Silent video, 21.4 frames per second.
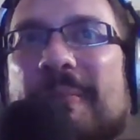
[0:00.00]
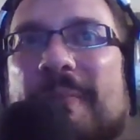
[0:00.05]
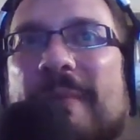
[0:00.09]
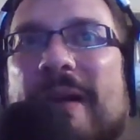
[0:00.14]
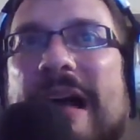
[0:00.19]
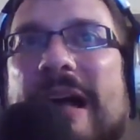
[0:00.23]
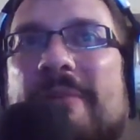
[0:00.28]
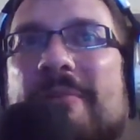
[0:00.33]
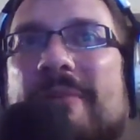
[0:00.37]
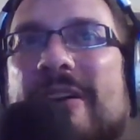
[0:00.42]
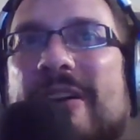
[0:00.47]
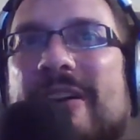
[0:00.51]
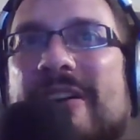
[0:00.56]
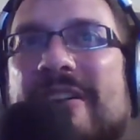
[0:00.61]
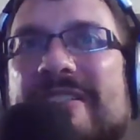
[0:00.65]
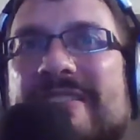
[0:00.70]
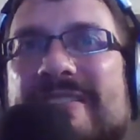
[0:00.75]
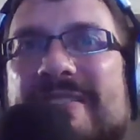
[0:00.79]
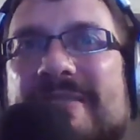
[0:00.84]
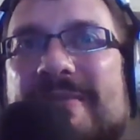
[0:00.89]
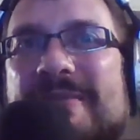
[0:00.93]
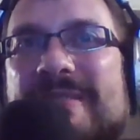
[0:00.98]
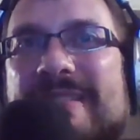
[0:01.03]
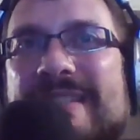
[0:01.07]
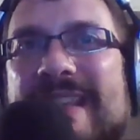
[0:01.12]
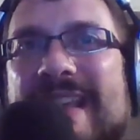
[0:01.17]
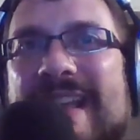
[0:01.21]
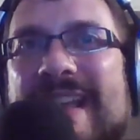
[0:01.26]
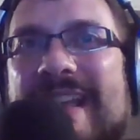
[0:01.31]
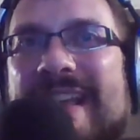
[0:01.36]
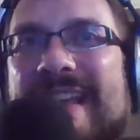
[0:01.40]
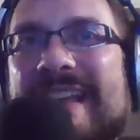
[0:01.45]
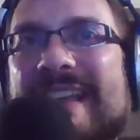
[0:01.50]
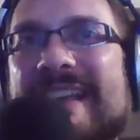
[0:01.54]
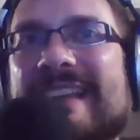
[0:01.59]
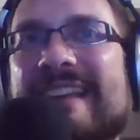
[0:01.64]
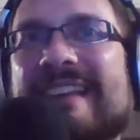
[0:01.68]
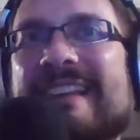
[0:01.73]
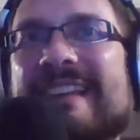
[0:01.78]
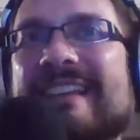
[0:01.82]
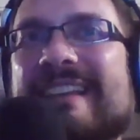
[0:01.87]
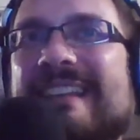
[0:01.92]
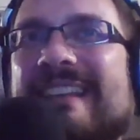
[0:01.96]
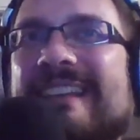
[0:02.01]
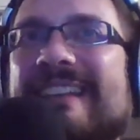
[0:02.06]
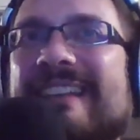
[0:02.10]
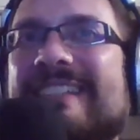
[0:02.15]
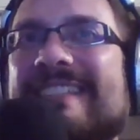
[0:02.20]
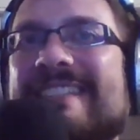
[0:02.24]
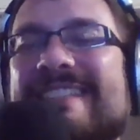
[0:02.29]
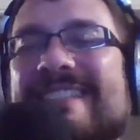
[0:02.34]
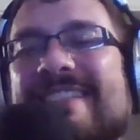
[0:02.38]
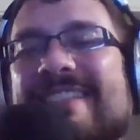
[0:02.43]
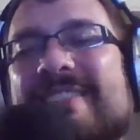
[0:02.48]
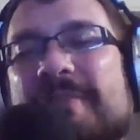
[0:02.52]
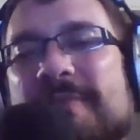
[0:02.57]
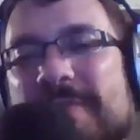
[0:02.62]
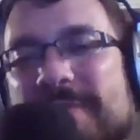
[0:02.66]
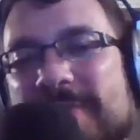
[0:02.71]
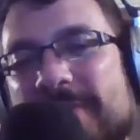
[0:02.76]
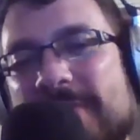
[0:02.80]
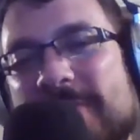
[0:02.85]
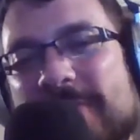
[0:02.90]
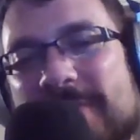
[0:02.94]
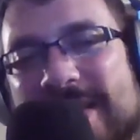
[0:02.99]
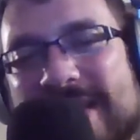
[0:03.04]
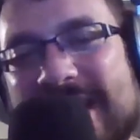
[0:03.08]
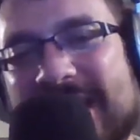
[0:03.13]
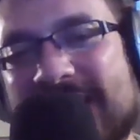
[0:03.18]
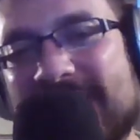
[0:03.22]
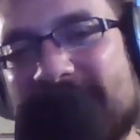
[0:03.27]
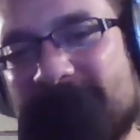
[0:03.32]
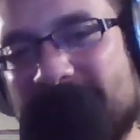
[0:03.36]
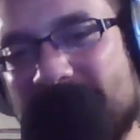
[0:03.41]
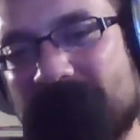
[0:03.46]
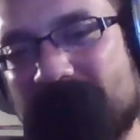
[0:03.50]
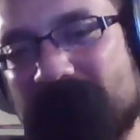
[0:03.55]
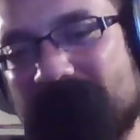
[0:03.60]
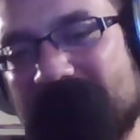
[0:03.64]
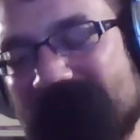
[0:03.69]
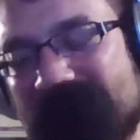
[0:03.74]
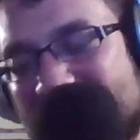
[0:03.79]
I will also say, so we're telling stories